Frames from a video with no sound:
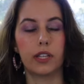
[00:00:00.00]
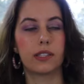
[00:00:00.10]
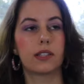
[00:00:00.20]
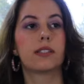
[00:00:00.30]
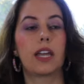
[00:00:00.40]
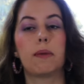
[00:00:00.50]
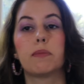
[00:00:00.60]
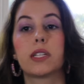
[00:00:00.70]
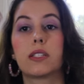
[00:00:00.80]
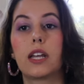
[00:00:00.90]
It's the same
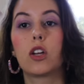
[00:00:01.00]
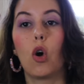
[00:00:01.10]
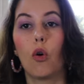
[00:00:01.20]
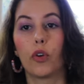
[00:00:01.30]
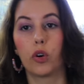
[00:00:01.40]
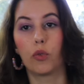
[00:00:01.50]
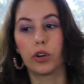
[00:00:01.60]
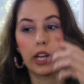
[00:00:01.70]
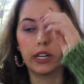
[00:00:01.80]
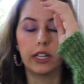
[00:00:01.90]
mistake over and over
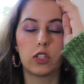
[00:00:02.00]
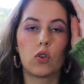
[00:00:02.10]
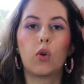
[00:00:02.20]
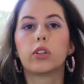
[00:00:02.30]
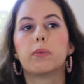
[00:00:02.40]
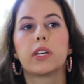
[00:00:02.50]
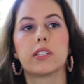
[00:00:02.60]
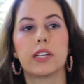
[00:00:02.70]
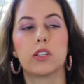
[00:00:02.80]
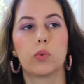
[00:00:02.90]
again. And it's only because
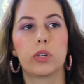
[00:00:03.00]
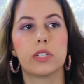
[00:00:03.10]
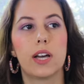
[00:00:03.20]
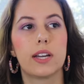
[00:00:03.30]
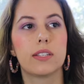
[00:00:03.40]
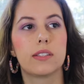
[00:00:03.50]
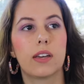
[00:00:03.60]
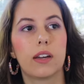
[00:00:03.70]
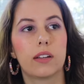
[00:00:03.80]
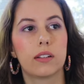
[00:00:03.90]
I didn't realize
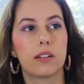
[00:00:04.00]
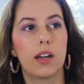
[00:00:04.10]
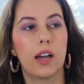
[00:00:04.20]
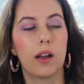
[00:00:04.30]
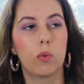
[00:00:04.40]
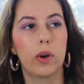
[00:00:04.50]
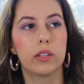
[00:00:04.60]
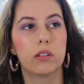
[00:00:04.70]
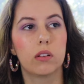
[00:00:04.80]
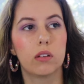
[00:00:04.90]
that I
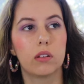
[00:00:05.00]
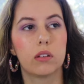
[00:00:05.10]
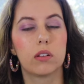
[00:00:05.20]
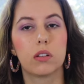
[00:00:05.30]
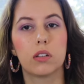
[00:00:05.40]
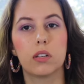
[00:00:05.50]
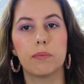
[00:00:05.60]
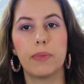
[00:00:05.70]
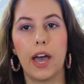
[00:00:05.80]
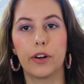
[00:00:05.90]
read the
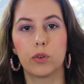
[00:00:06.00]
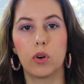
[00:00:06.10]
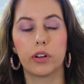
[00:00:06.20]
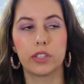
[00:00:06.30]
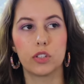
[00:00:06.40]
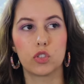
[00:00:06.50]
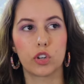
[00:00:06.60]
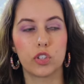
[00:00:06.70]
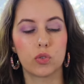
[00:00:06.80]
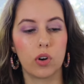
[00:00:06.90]
pattern wrong and the
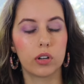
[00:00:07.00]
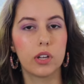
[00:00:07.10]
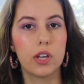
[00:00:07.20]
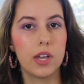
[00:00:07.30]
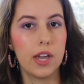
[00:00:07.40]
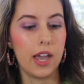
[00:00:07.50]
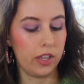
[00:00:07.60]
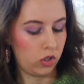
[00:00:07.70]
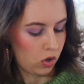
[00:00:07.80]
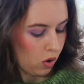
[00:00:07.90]
instructions wrong.
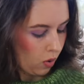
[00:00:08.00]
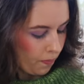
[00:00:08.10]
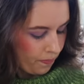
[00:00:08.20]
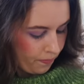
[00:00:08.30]
And so